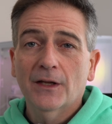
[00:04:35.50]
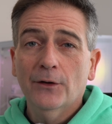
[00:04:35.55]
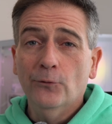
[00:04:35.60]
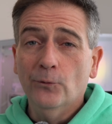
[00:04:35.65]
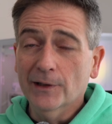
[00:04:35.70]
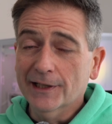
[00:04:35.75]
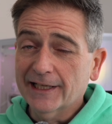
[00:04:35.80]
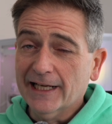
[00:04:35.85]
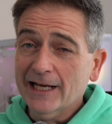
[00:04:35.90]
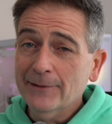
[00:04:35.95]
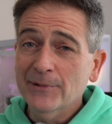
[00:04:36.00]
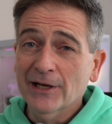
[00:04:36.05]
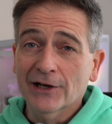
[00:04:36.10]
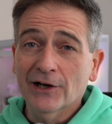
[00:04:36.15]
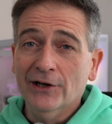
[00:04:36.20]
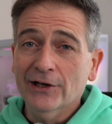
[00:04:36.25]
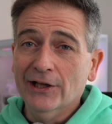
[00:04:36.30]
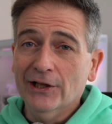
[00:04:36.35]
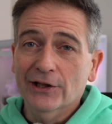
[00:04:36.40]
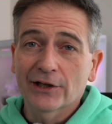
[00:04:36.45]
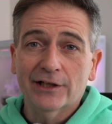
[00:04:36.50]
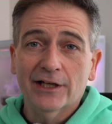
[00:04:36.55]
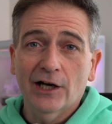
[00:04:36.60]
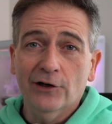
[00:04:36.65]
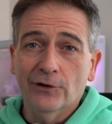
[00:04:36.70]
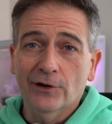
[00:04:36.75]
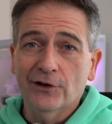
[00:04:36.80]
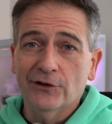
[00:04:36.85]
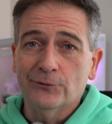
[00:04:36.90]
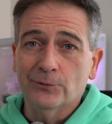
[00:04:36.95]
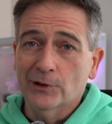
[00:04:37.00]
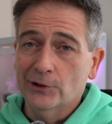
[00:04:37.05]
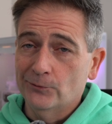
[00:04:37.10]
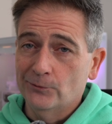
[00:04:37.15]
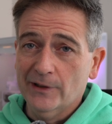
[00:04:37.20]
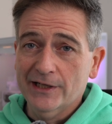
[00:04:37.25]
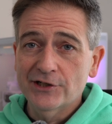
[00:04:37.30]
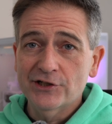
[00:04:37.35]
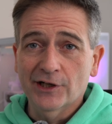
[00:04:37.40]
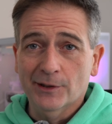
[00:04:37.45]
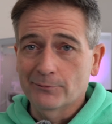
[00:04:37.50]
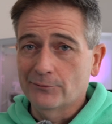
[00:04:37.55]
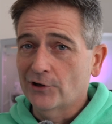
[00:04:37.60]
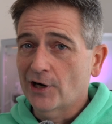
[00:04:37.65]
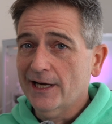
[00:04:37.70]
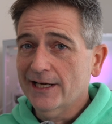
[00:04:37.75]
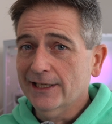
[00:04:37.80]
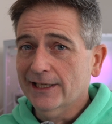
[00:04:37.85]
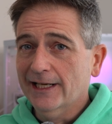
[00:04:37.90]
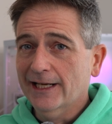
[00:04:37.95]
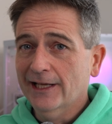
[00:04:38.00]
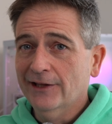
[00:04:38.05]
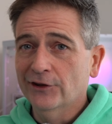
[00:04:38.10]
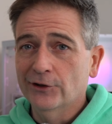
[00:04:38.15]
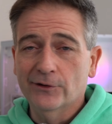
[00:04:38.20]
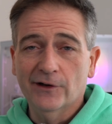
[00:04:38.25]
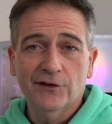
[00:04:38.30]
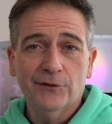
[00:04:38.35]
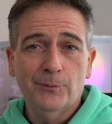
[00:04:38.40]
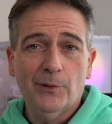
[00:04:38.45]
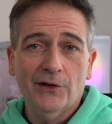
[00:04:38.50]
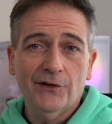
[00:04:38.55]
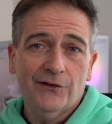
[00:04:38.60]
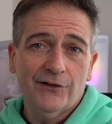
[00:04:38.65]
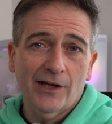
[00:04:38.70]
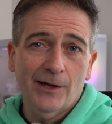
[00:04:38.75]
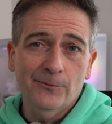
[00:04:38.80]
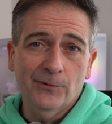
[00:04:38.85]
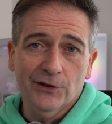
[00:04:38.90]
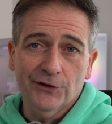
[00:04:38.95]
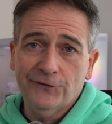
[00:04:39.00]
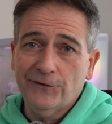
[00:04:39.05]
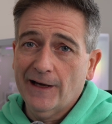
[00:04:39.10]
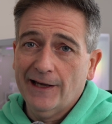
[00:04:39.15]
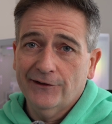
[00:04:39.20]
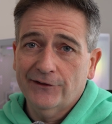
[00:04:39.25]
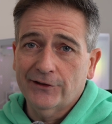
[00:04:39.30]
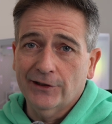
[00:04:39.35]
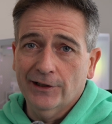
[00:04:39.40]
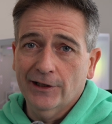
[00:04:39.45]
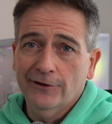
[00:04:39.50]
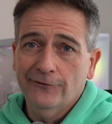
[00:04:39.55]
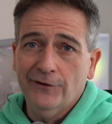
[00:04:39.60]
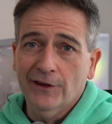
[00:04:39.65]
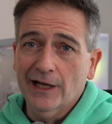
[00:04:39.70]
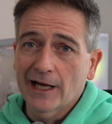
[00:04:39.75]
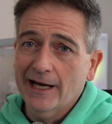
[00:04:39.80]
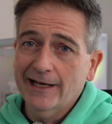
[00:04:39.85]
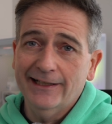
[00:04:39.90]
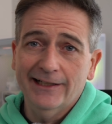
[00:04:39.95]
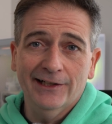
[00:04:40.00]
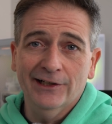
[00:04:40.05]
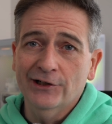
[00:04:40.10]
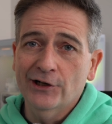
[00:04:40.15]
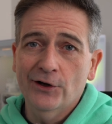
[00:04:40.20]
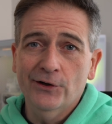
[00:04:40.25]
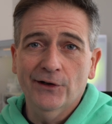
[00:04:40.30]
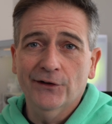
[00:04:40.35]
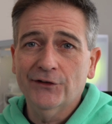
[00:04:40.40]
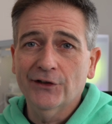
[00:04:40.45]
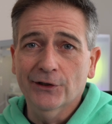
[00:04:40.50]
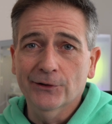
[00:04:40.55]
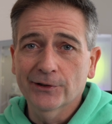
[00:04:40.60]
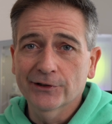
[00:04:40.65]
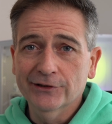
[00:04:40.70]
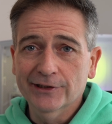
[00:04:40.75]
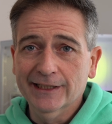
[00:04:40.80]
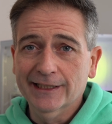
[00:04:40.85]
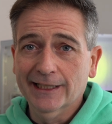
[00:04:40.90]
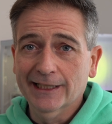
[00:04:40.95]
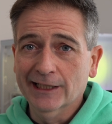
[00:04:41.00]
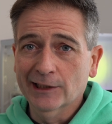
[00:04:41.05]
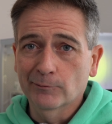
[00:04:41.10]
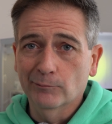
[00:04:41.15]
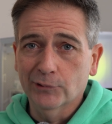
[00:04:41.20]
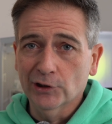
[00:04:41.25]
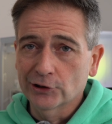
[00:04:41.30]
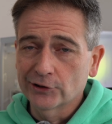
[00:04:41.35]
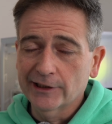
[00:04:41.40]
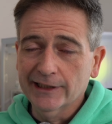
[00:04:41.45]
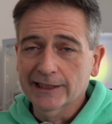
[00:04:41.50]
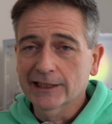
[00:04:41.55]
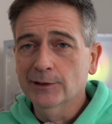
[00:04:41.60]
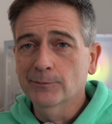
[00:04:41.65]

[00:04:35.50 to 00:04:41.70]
When gaming on it, the colors were rich and bright, and the response time was fast enough that I didn't notice it really getting blurry in